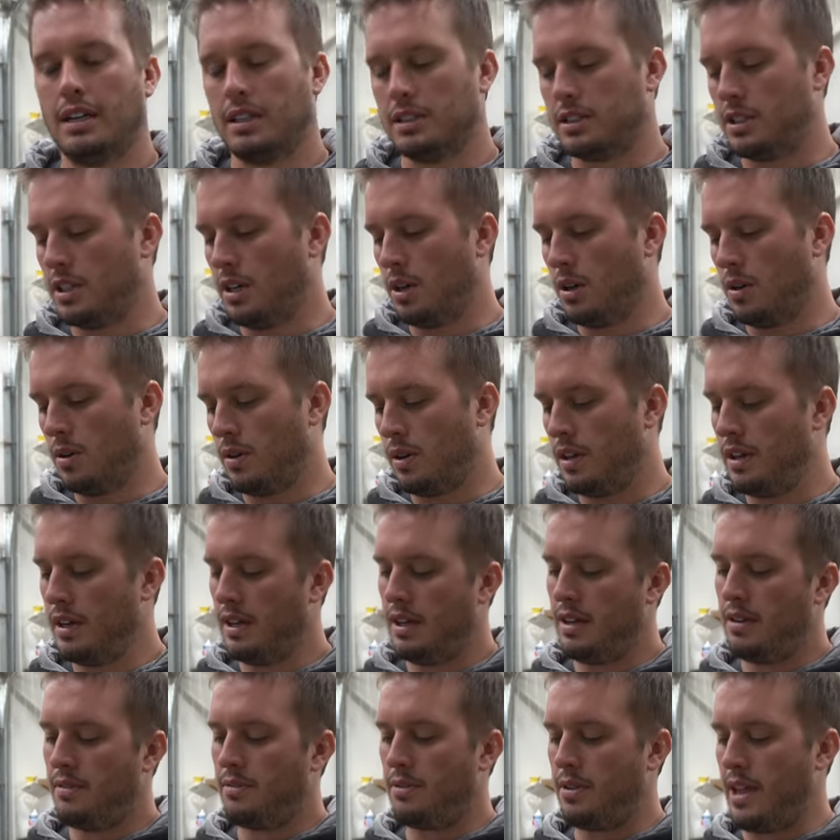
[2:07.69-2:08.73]
So
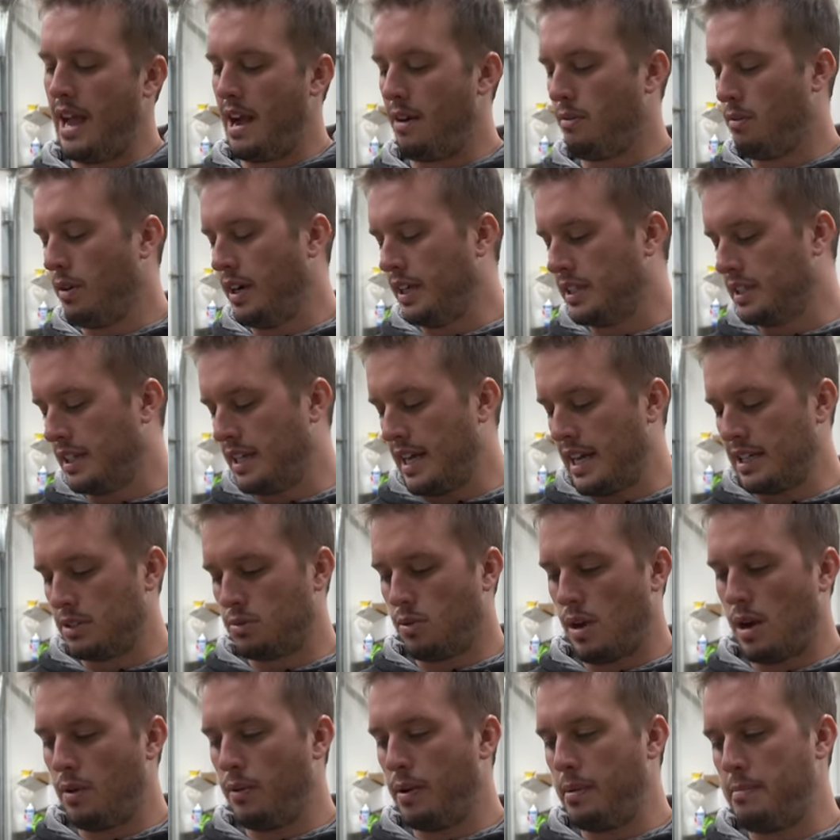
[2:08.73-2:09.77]
for that reason,
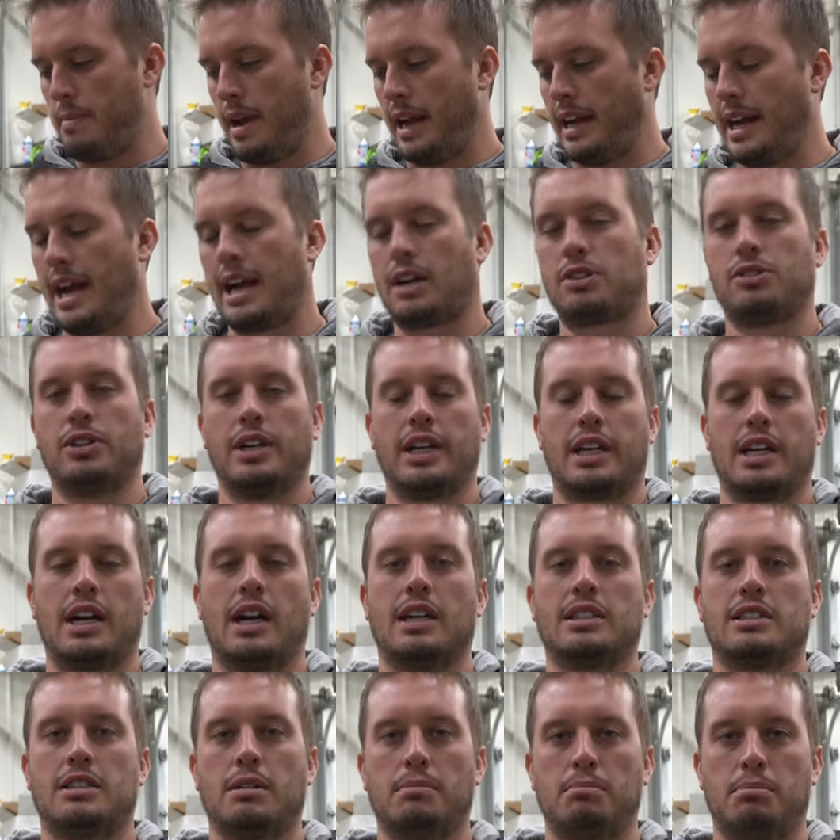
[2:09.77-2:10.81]
that's why we made actually a
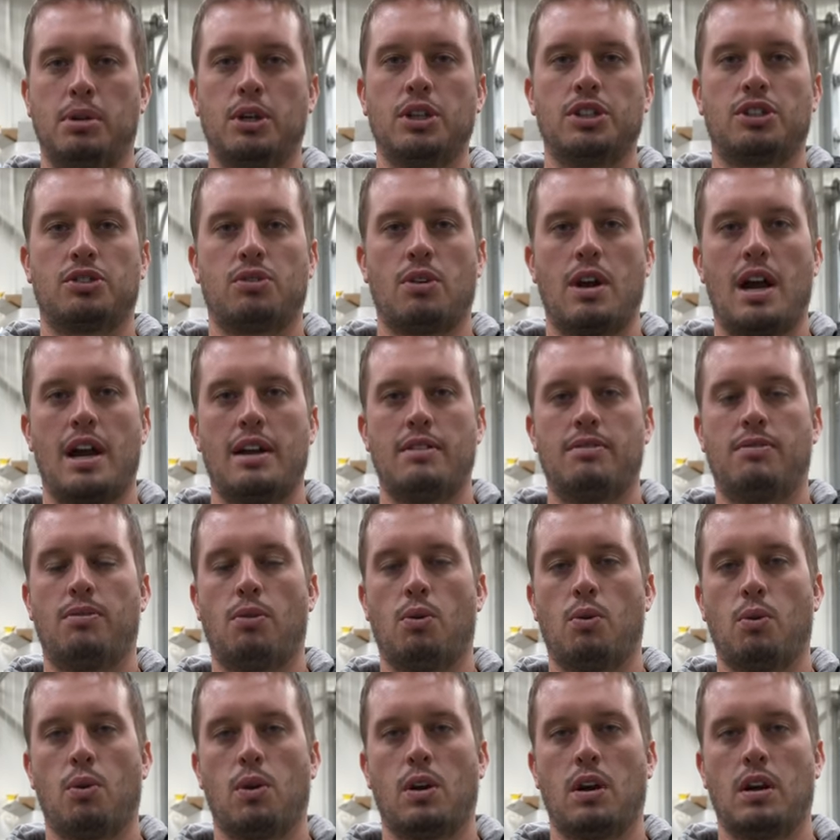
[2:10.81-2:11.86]
custom push rod
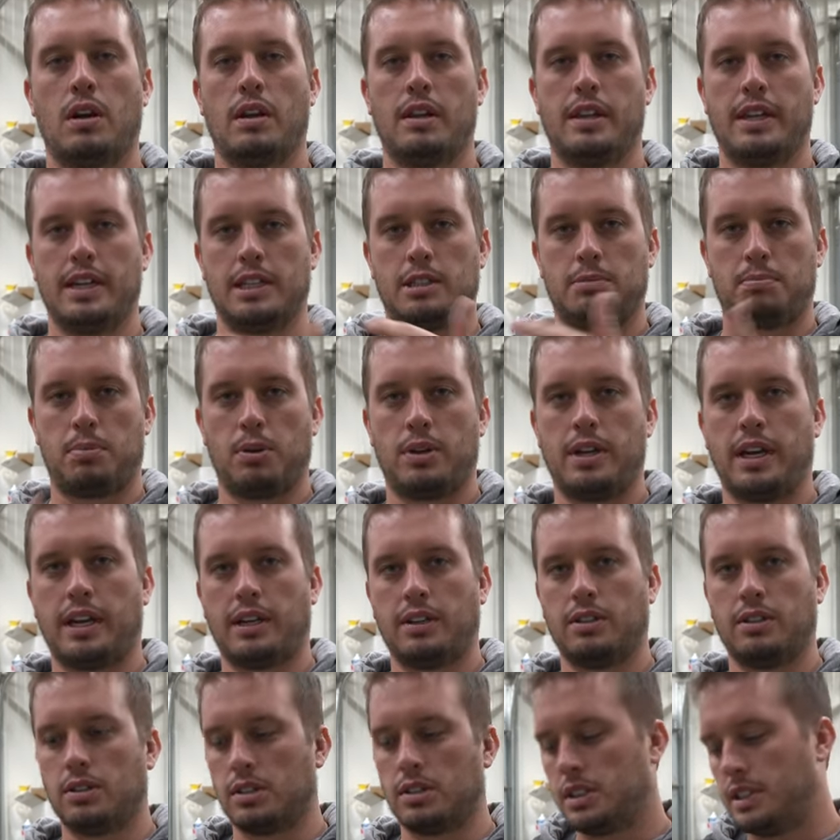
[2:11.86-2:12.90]
for this
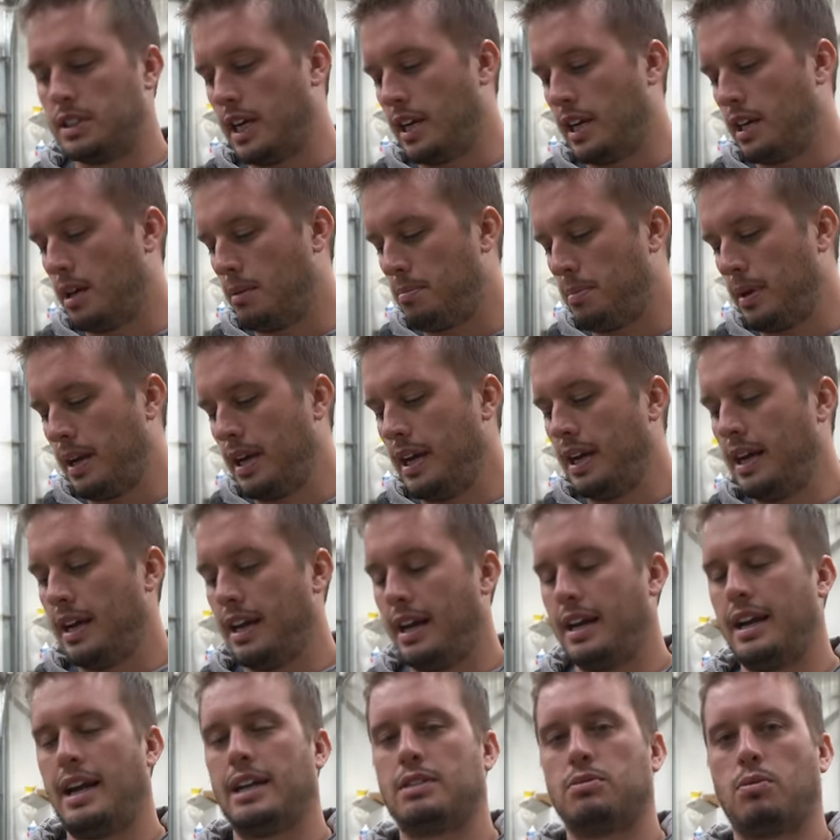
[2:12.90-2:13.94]
particular setup
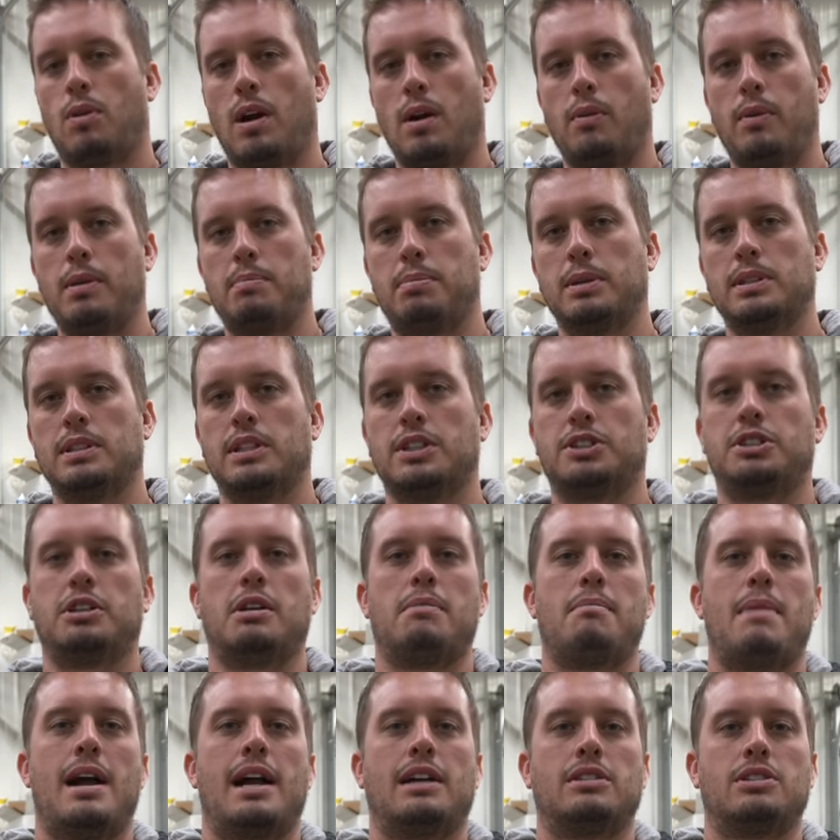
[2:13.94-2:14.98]
and that's why we position
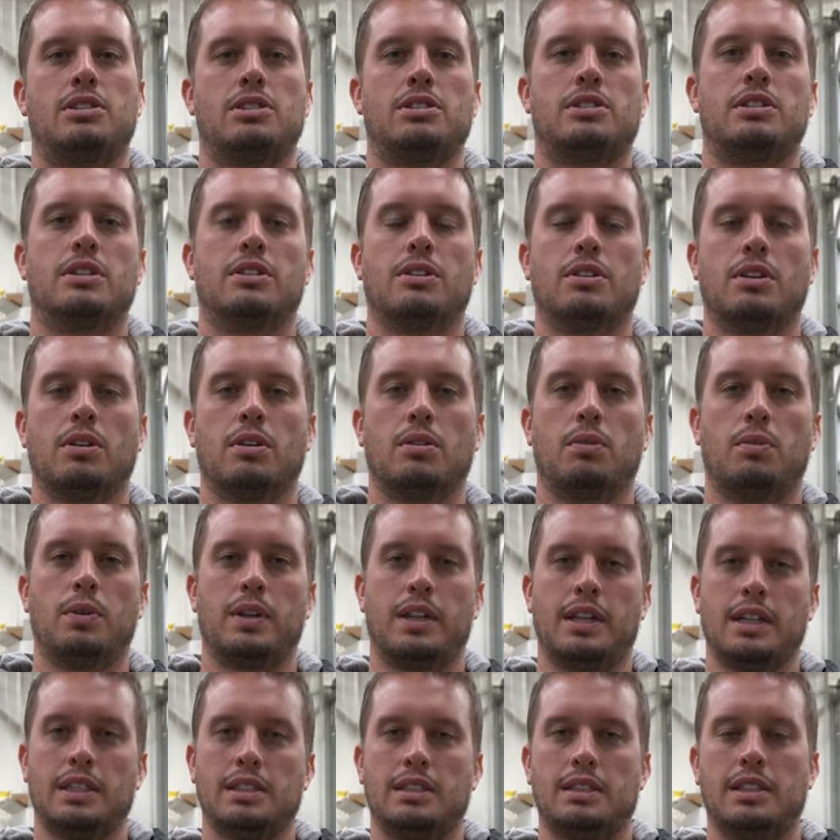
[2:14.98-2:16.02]
a master cylinder
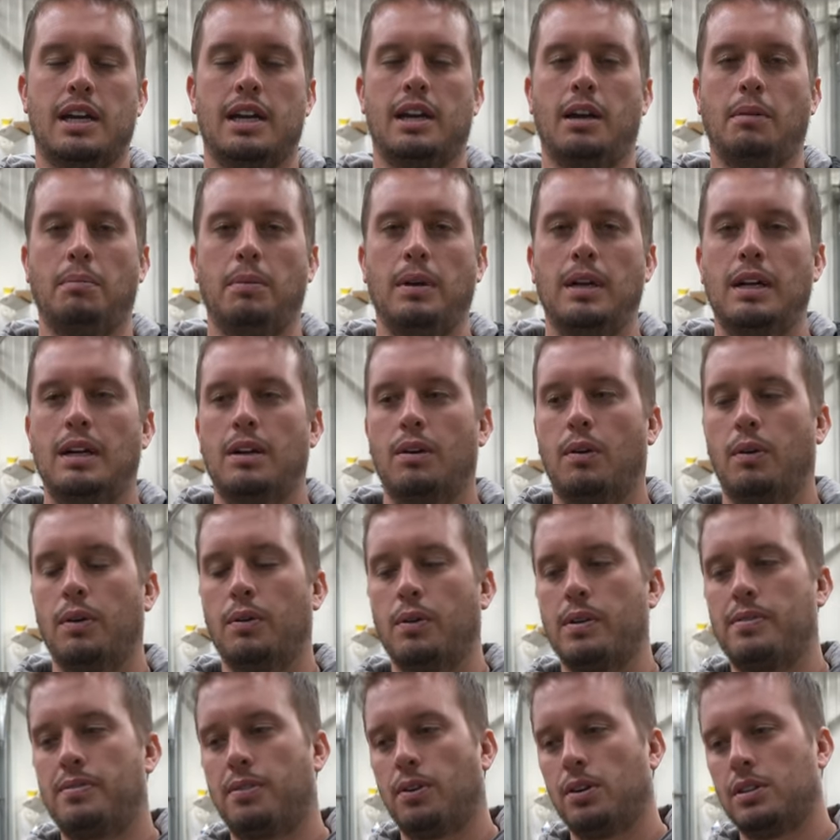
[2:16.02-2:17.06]
with this setup. When
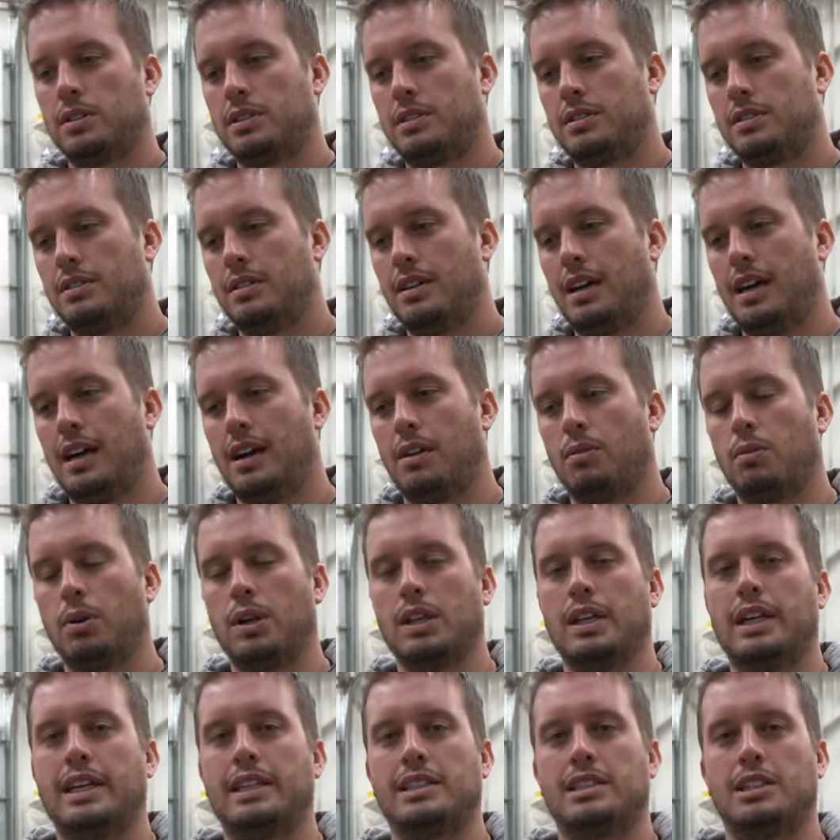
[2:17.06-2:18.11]
we first uh,
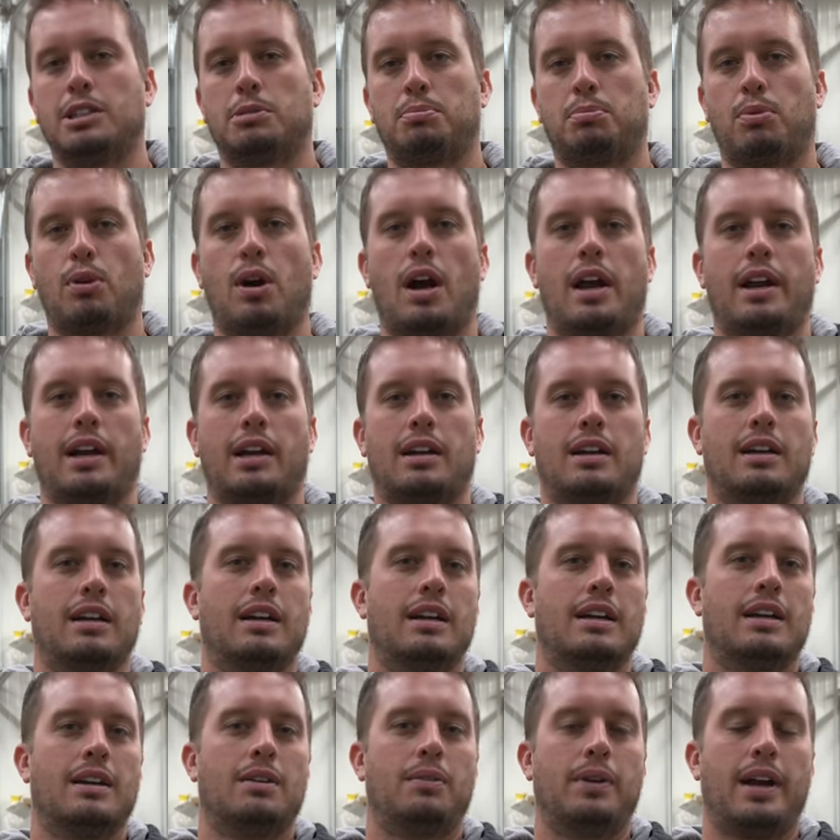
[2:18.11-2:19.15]
released this product,
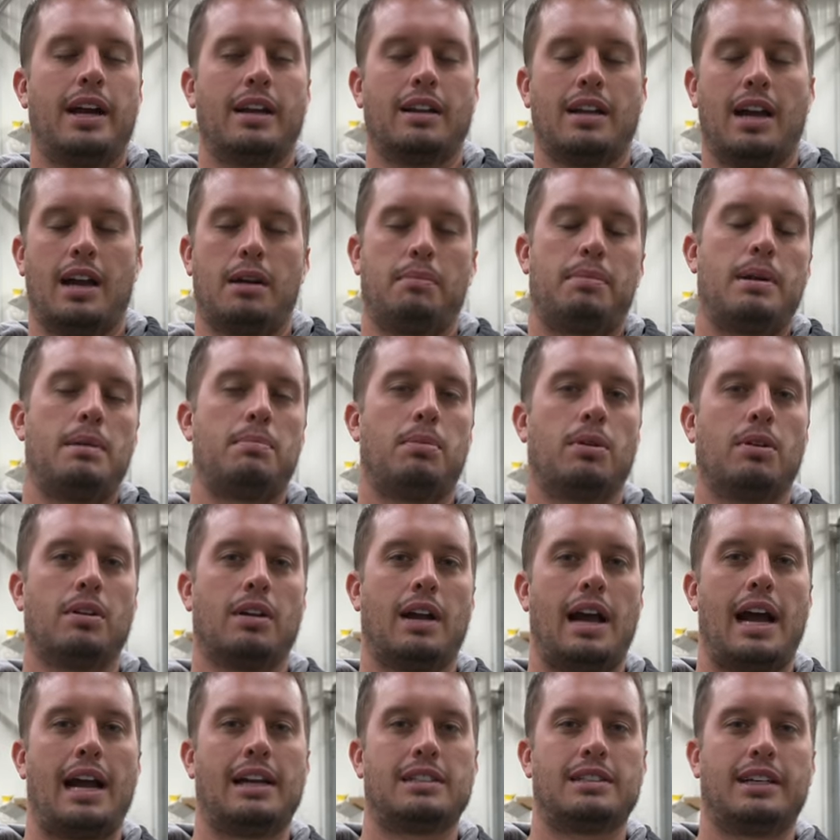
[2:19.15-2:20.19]
we had a lot of people
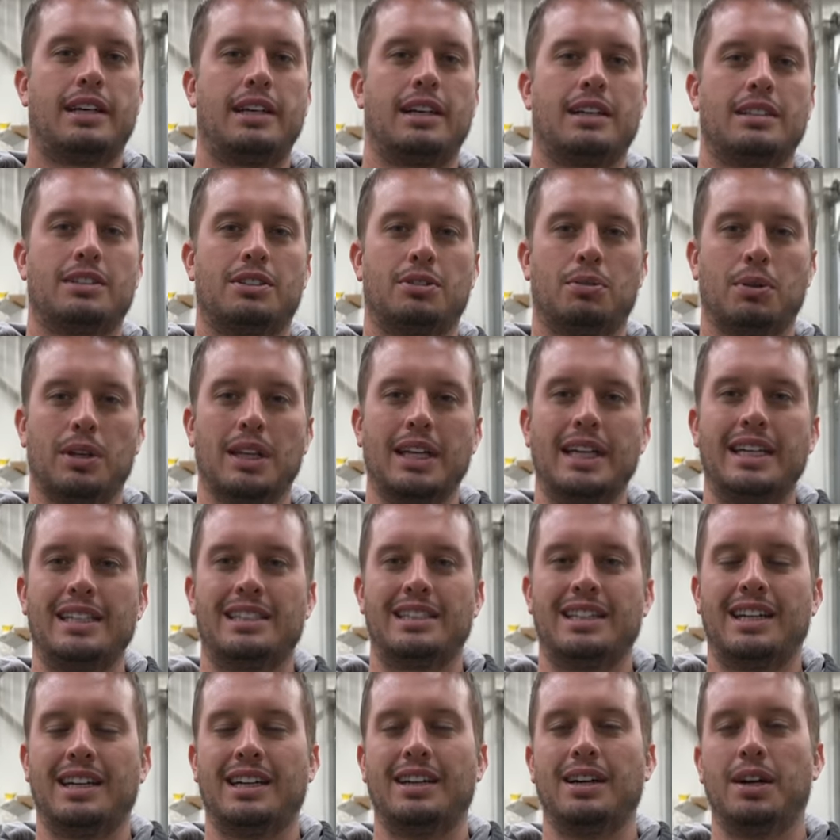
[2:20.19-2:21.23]
asking us to
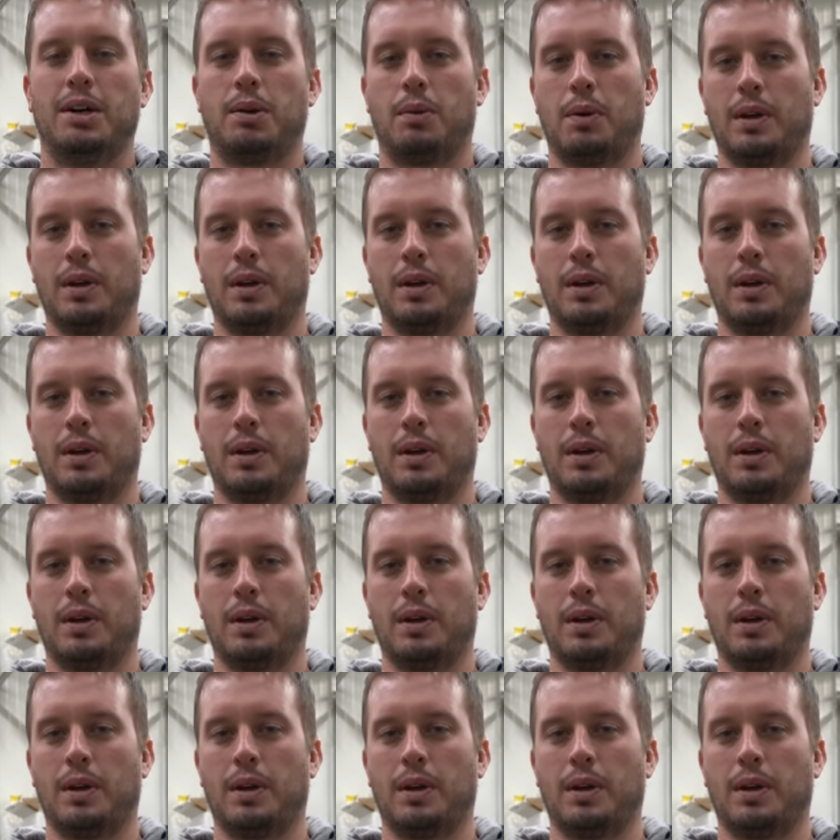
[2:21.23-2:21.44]
release it.